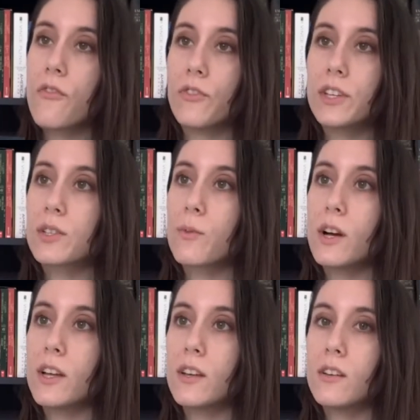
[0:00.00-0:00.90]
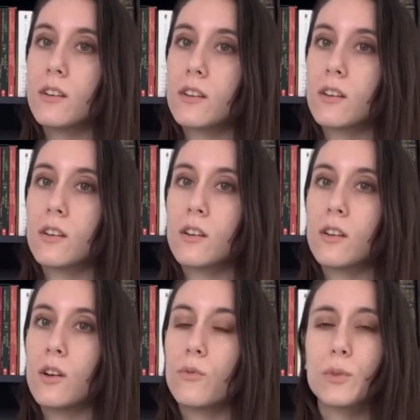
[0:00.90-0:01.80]
This one
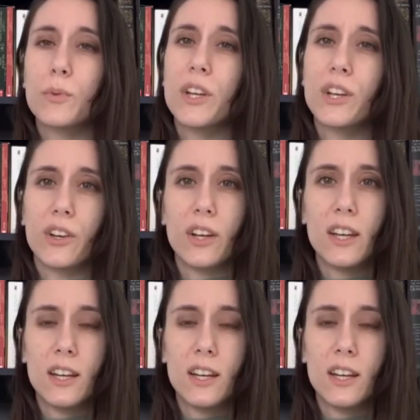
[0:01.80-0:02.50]
was pretty good.